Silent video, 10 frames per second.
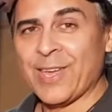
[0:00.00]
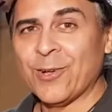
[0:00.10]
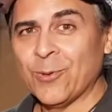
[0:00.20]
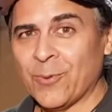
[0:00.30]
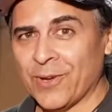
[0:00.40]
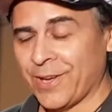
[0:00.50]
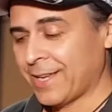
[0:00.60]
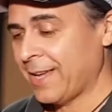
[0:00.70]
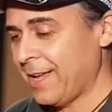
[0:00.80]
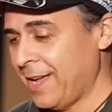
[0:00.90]
all work
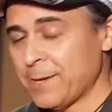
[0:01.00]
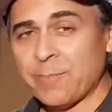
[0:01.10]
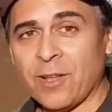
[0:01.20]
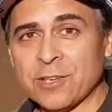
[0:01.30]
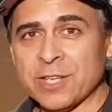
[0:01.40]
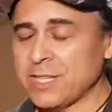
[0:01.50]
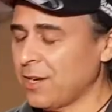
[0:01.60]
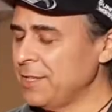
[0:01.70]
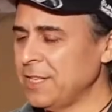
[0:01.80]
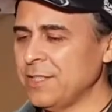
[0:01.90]
and apologies,
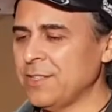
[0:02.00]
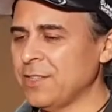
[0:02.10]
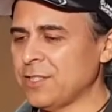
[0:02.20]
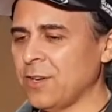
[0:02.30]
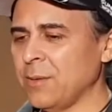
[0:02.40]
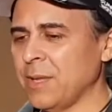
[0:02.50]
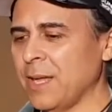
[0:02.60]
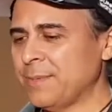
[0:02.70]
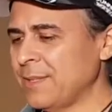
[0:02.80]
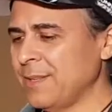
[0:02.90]
I didn't do the time
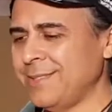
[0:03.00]
lapse.